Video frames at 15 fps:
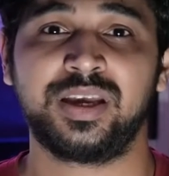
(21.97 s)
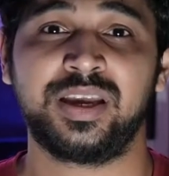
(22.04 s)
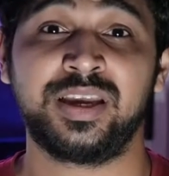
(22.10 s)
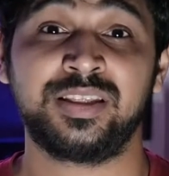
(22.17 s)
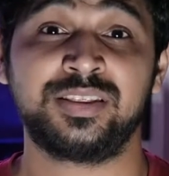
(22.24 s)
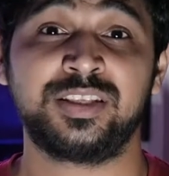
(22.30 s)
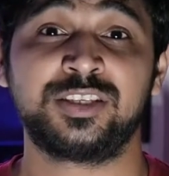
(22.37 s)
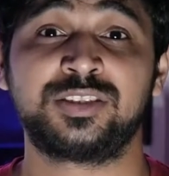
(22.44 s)

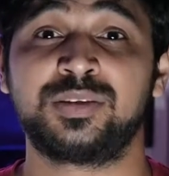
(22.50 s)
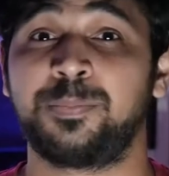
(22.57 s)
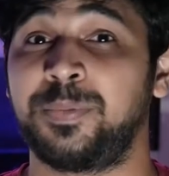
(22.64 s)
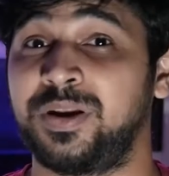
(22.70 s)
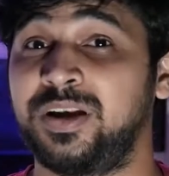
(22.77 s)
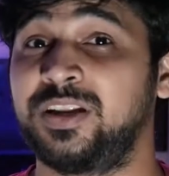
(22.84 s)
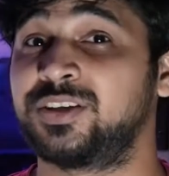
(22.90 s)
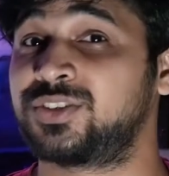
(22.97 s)
In these
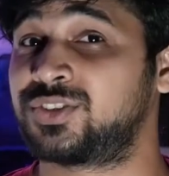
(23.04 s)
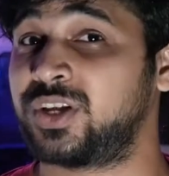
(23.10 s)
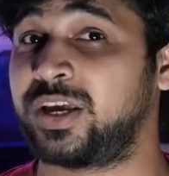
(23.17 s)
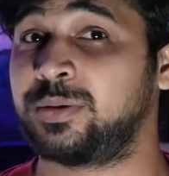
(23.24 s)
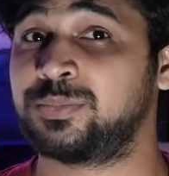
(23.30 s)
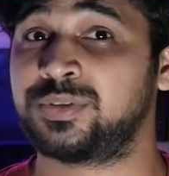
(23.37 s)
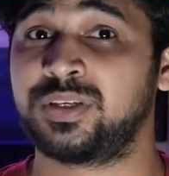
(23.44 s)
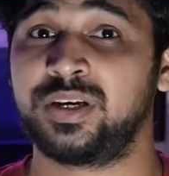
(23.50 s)
perilous
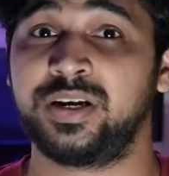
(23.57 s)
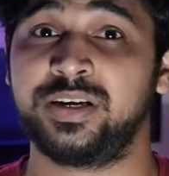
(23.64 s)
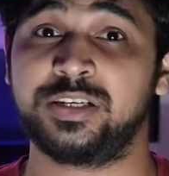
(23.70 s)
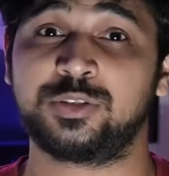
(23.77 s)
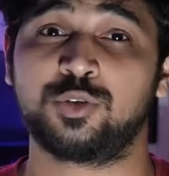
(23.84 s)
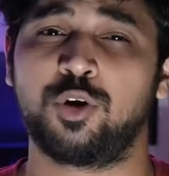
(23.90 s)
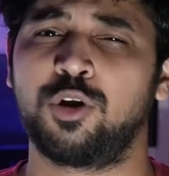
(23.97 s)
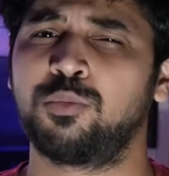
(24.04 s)
times, it
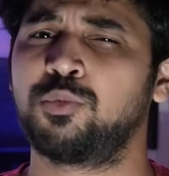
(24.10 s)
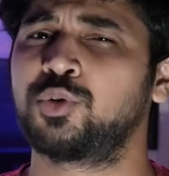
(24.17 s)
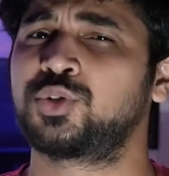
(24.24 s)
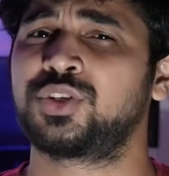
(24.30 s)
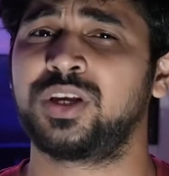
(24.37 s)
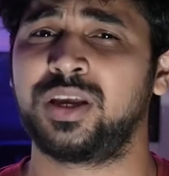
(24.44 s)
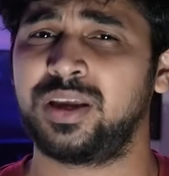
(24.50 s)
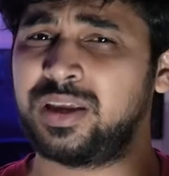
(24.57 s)
is
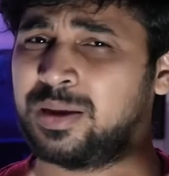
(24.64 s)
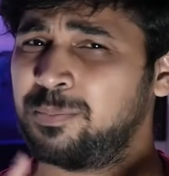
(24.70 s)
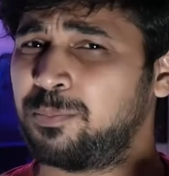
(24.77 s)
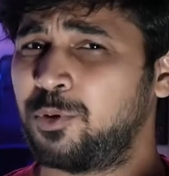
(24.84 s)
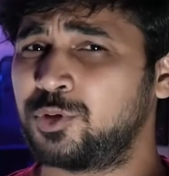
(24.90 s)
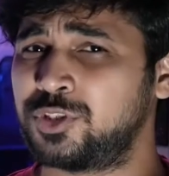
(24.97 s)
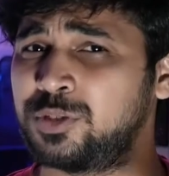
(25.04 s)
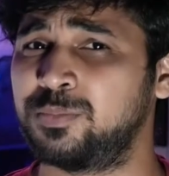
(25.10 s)
almost
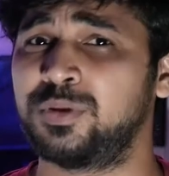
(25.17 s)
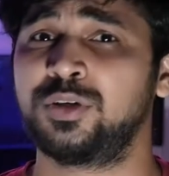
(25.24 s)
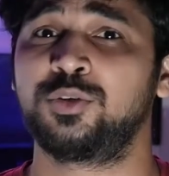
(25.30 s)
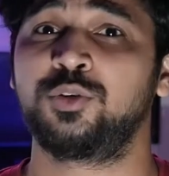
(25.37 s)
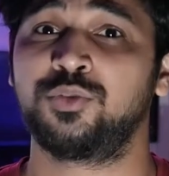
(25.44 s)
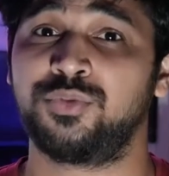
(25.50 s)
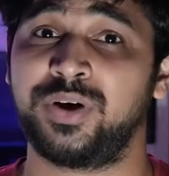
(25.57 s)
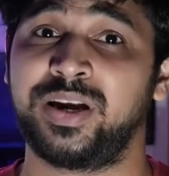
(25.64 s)
impossible
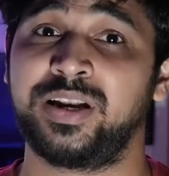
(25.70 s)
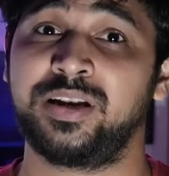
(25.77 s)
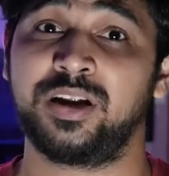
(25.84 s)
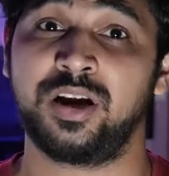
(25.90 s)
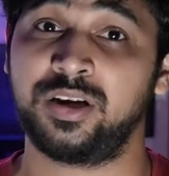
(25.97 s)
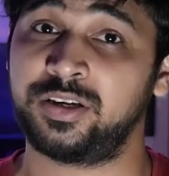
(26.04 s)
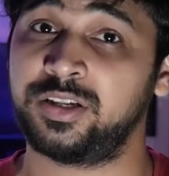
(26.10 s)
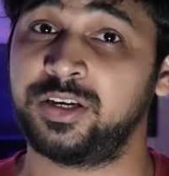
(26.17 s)
to find an
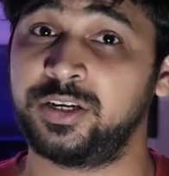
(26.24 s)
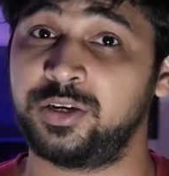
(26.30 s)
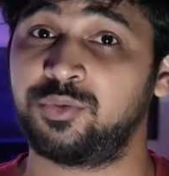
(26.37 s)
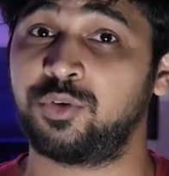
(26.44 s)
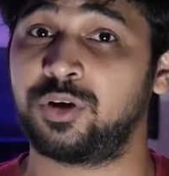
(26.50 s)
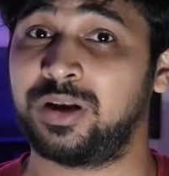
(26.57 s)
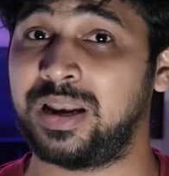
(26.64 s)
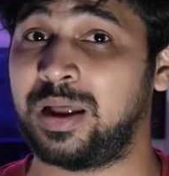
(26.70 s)
alternative
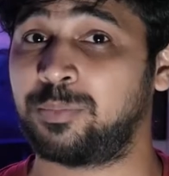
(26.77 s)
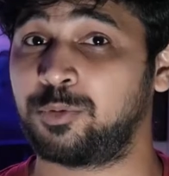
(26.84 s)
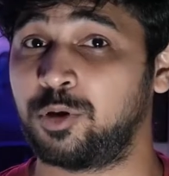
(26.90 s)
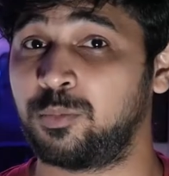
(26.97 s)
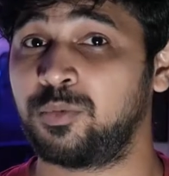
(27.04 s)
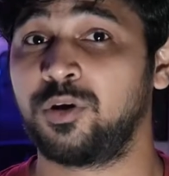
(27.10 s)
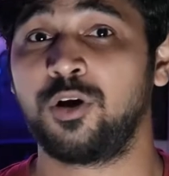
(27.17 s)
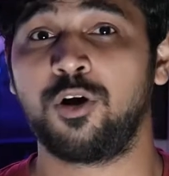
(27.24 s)
for a
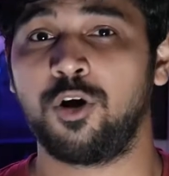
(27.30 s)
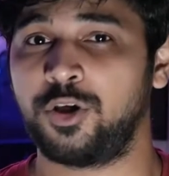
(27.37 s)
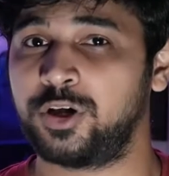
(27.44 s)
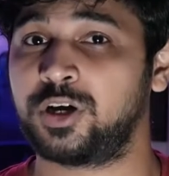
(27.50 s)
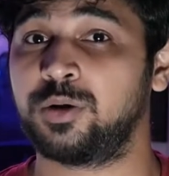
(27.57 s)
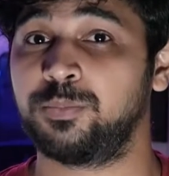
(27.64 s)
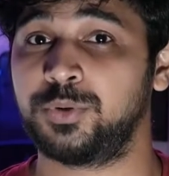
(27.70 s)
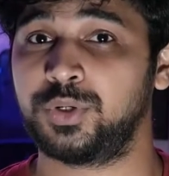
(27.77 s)
laptop or a
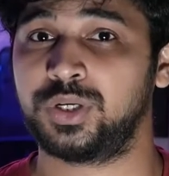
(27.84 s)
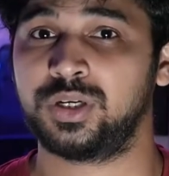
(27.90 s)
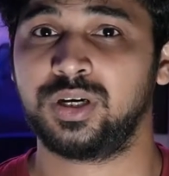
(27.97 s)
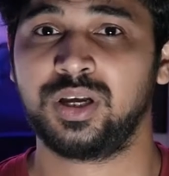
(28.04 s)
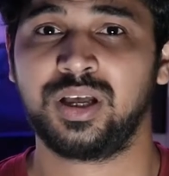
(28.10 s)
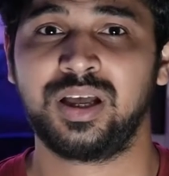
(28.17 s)
computer.